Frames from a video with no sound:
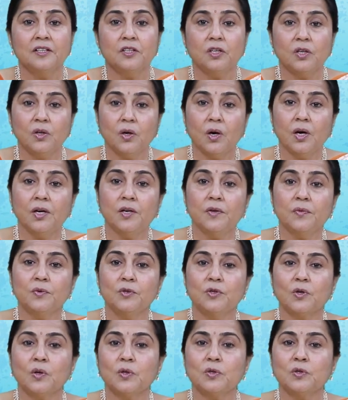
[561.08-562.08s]
The lawyer
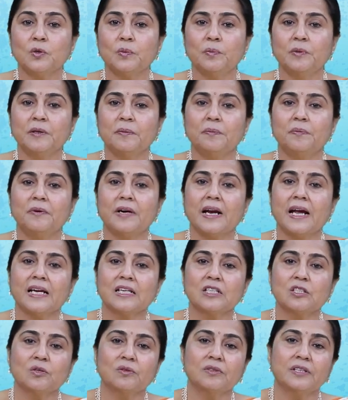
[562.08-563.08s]
would also play
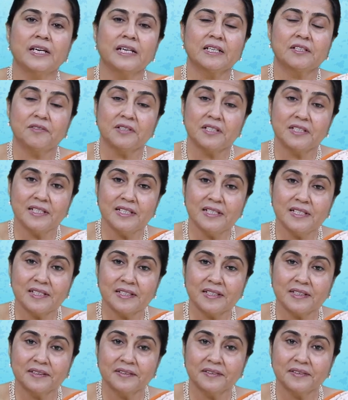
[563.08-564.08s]
pranks on the
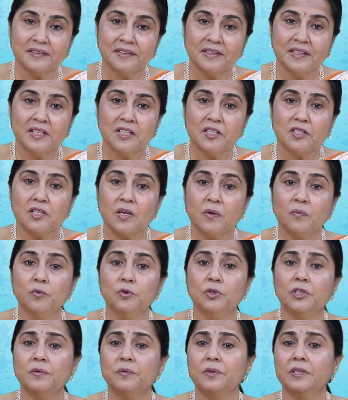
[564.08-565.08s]
actresses. Some
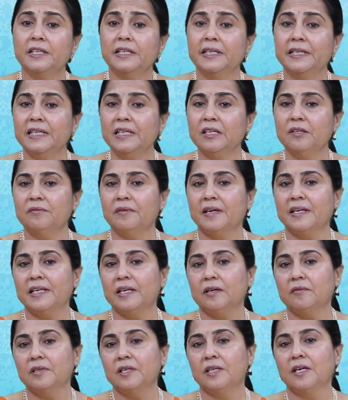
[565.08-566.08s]
would even leave and
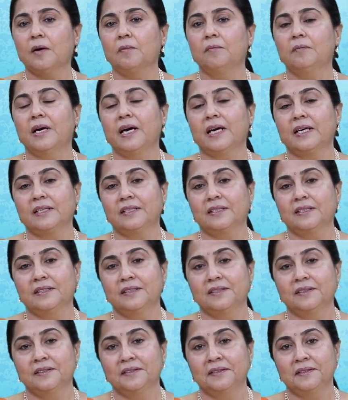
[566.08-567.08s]
never come back.